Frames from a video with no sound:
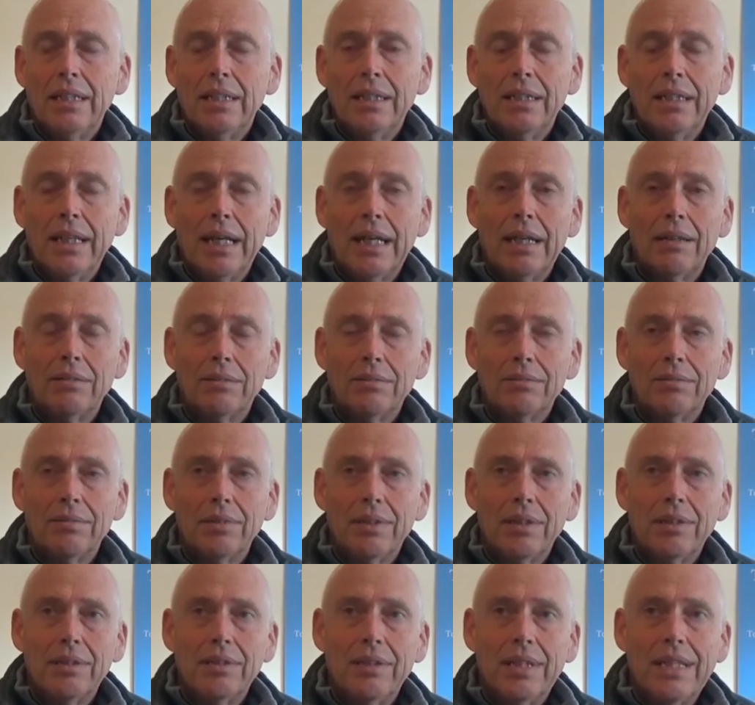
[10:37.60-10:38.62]
Now,
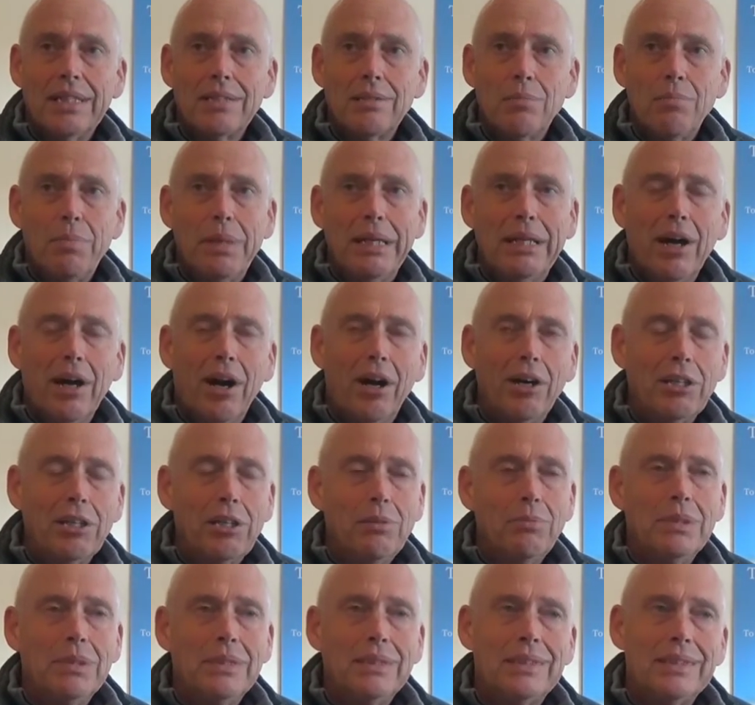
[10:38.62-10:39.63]
there's a big
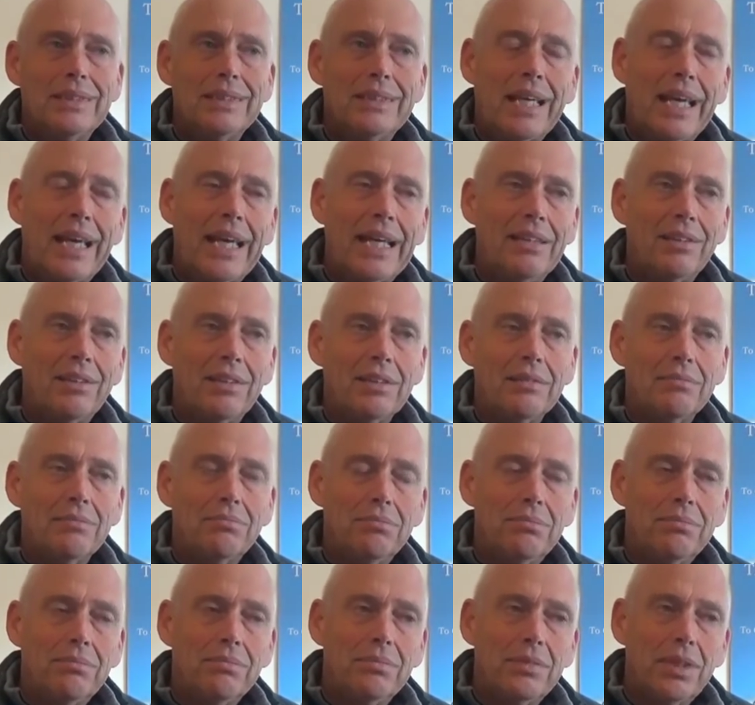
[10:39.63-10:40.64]
argument to say that,
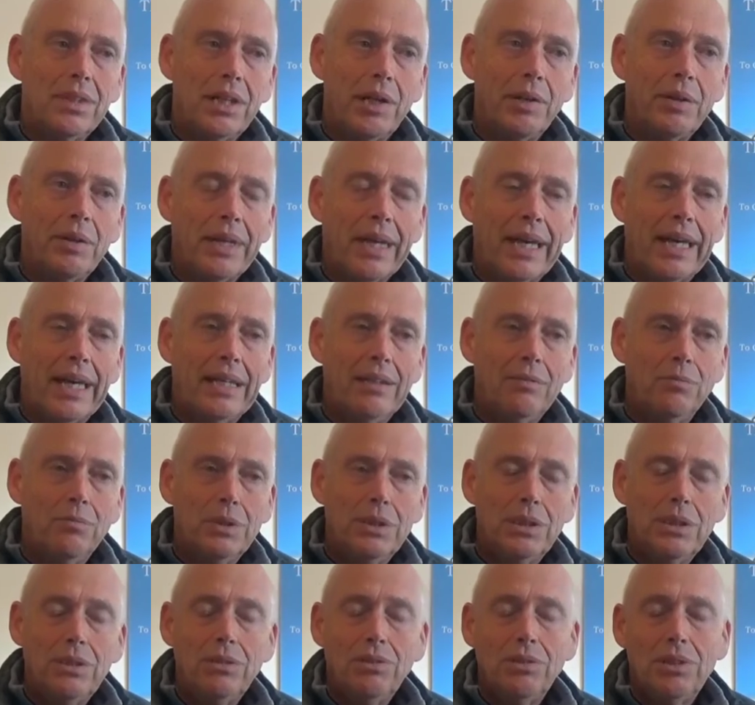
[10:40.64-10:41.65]
okay, we
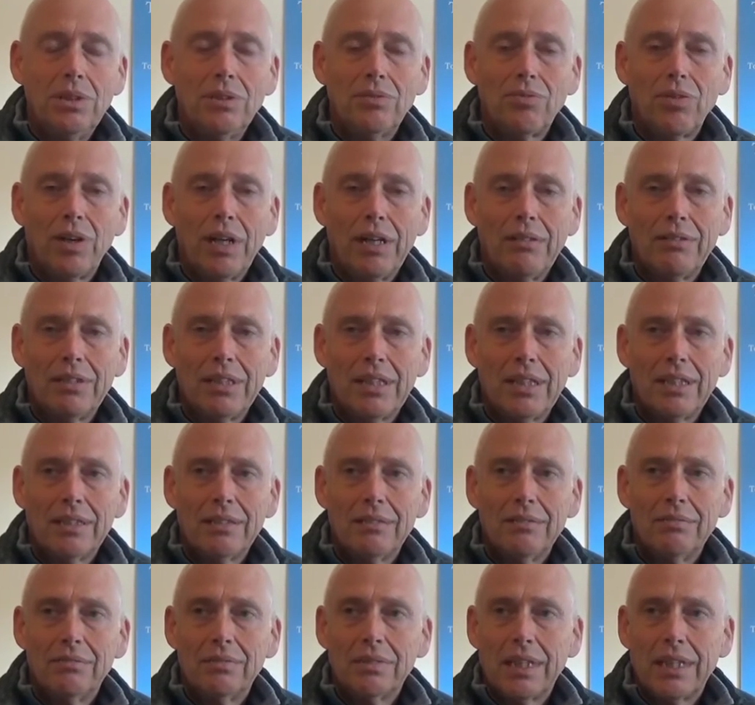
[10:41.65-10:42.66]
use these fire
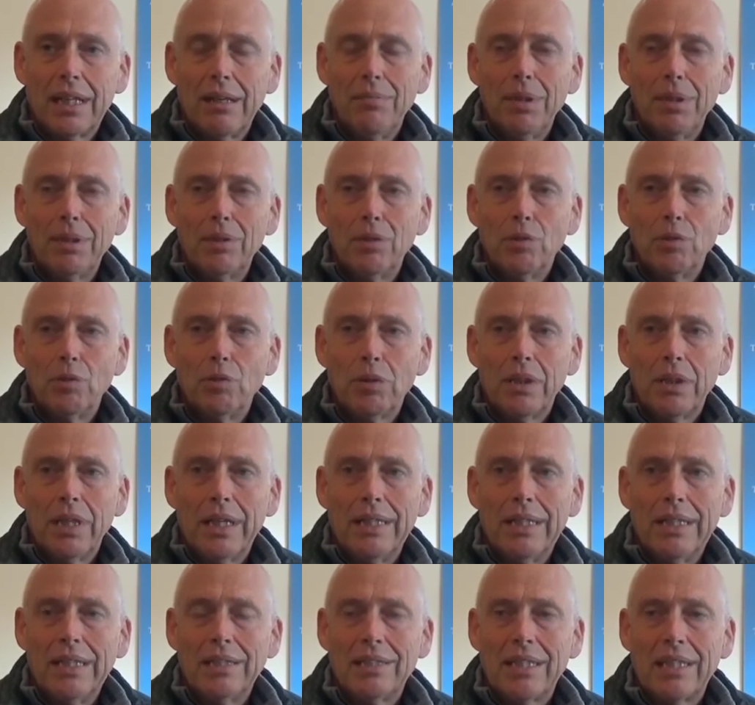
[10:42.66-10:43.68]
retardant chemicals
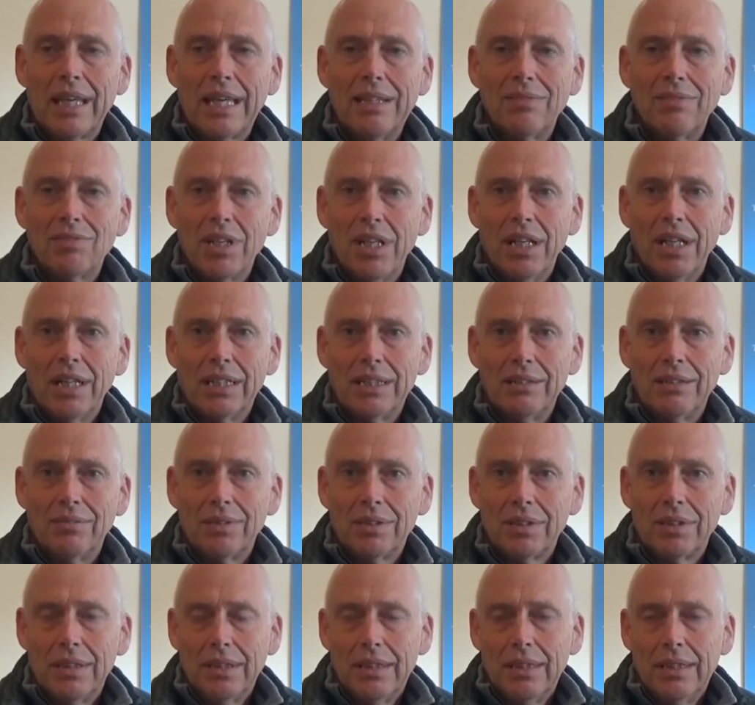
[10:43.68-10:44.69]
and it saves
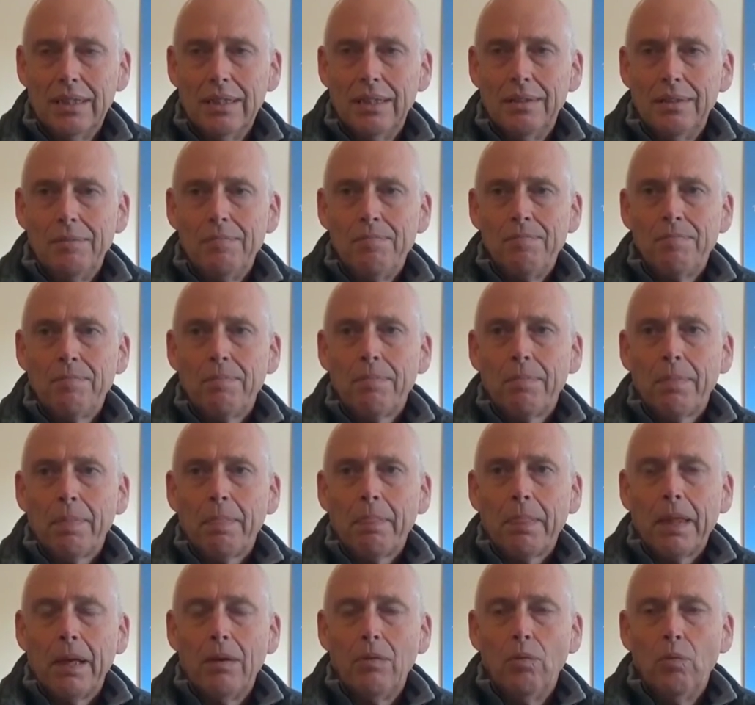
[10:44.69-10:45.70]
lives.
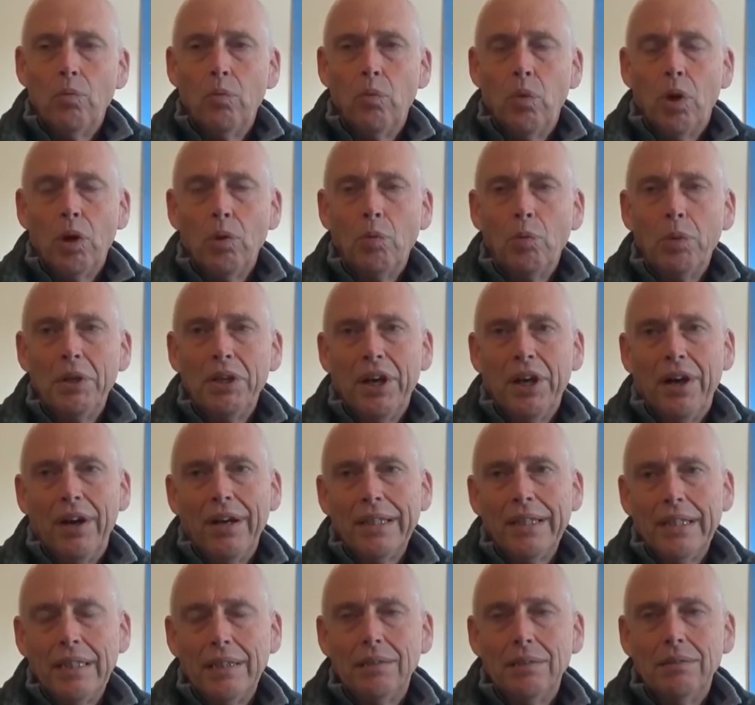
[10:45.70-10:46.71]
One would
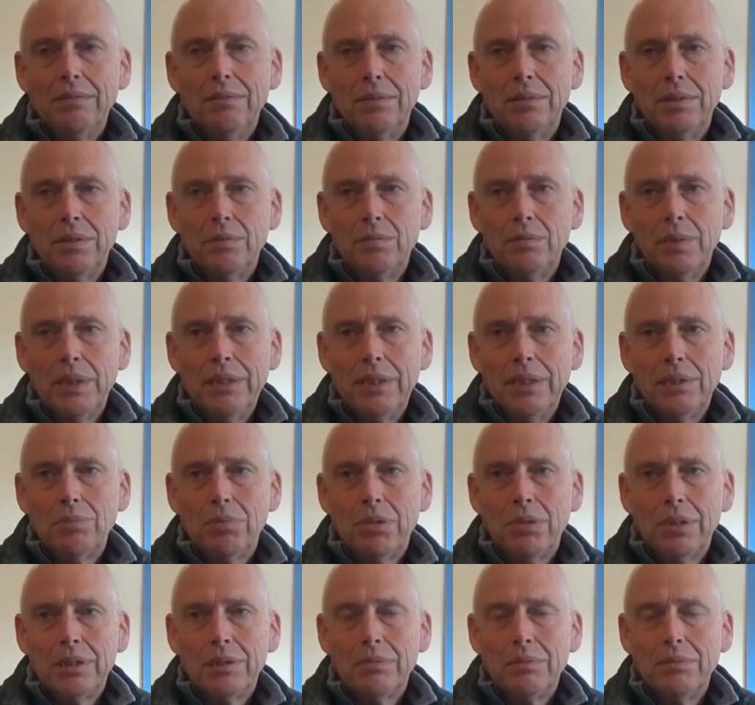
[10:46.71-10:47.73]
argue that when this
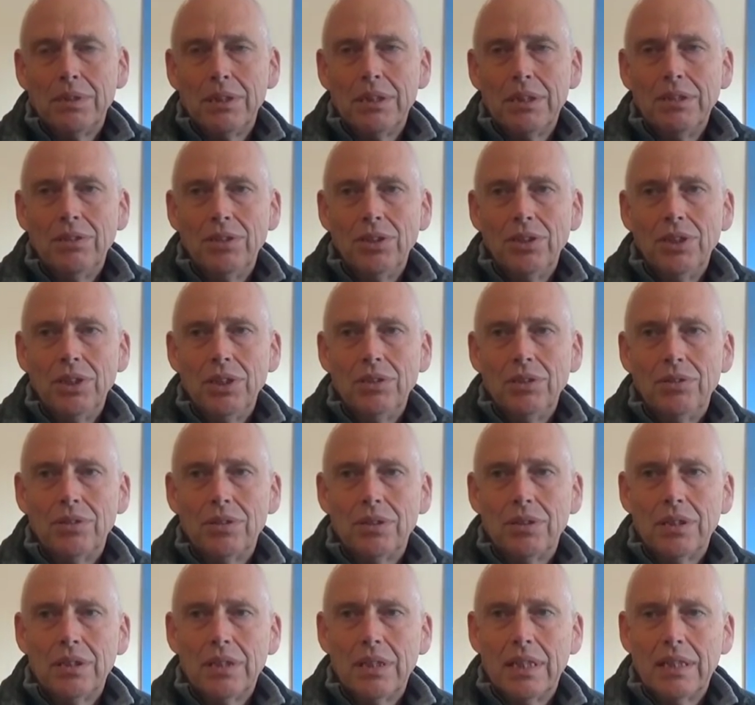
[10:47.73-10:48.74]
product was
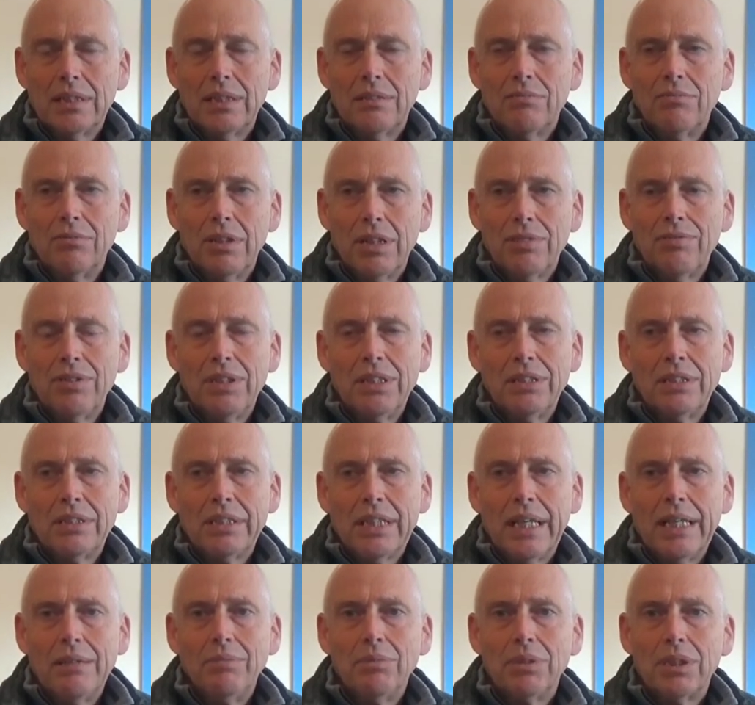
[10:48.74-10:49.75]
introduced, that at roughly the
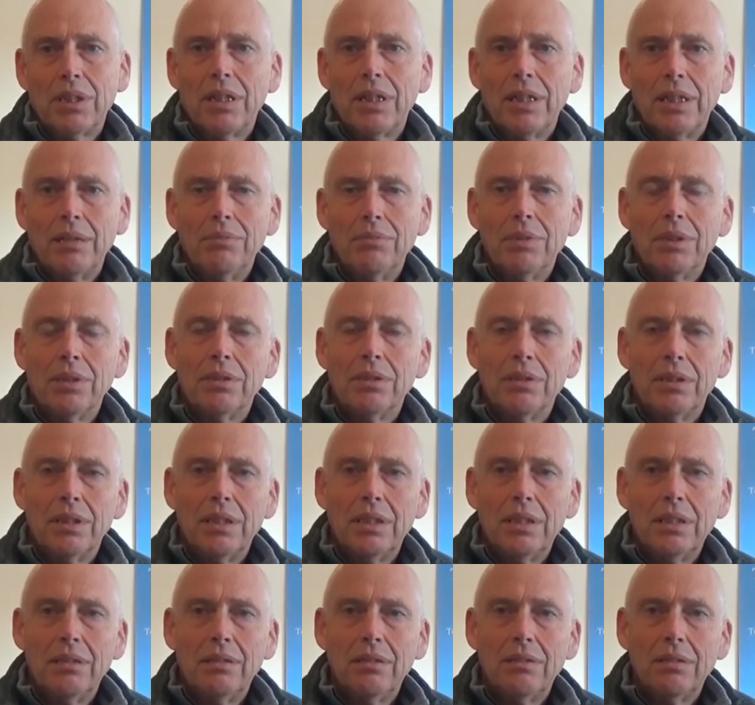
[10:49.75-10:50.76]
same time that
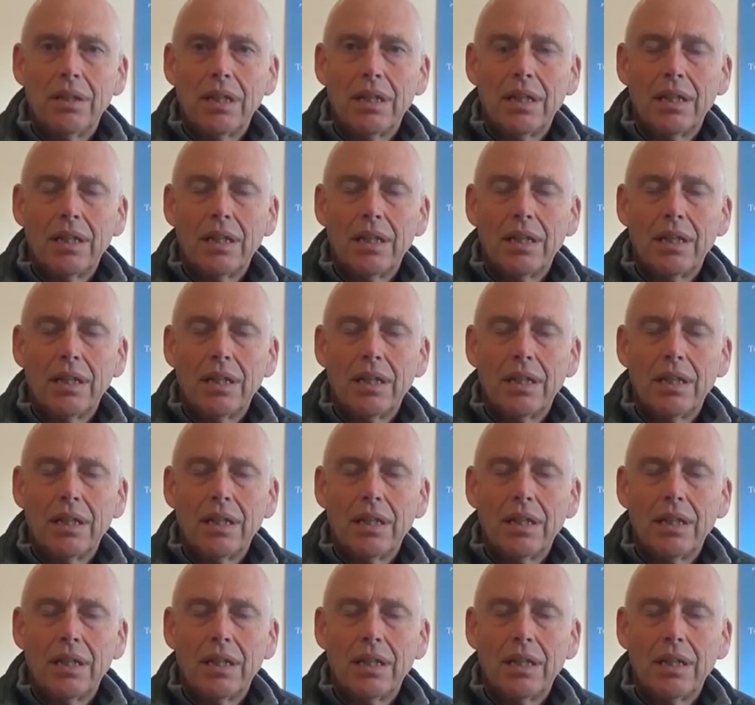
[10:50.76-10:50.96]
the